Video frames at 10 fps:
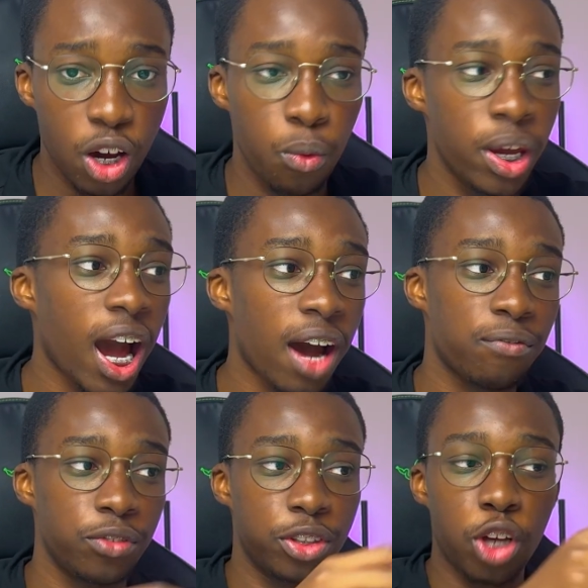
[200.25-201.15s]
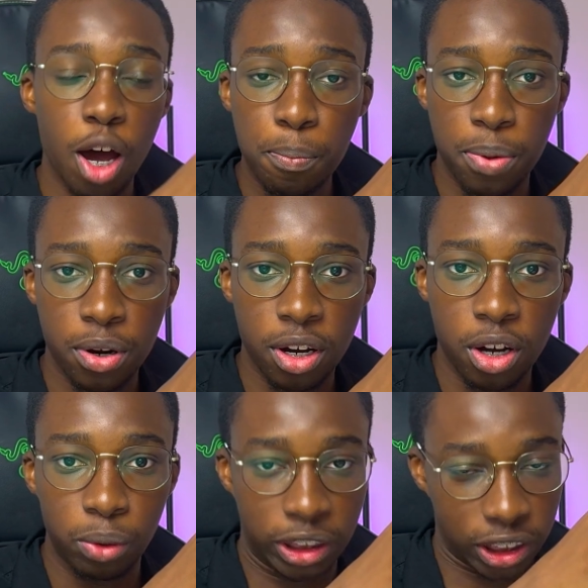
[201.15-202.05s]
We have the top,
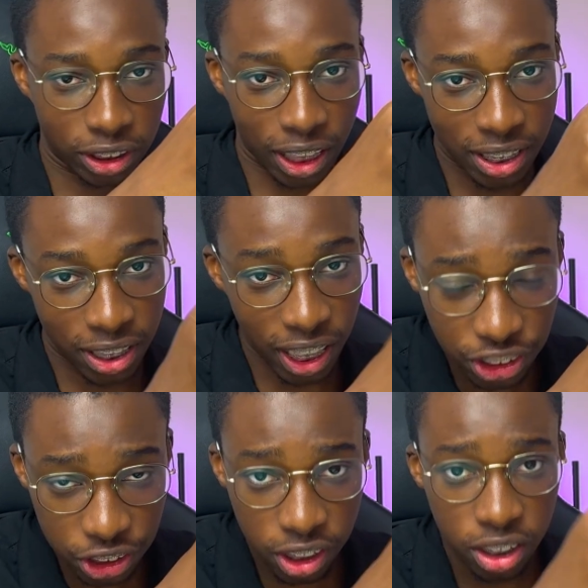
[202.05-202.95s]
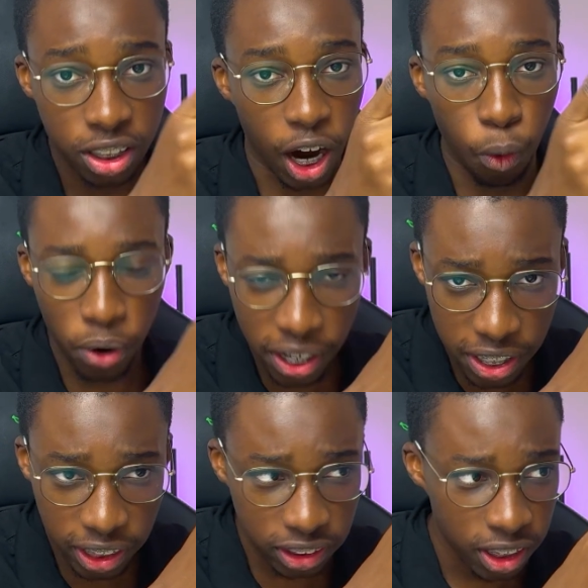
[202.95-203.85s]
which is attention,
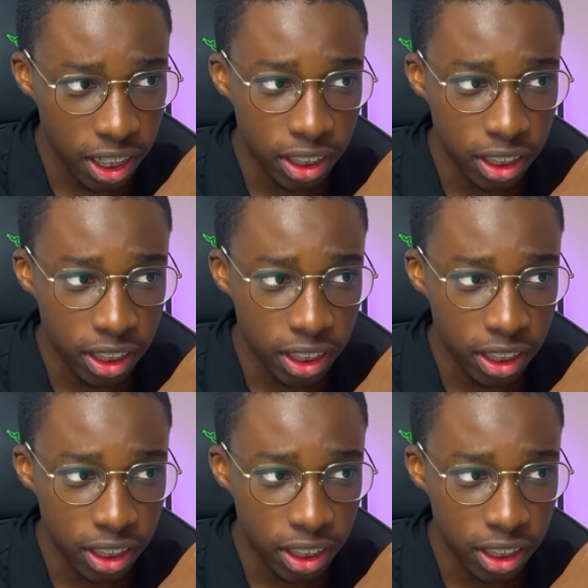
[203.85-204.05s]
awareness.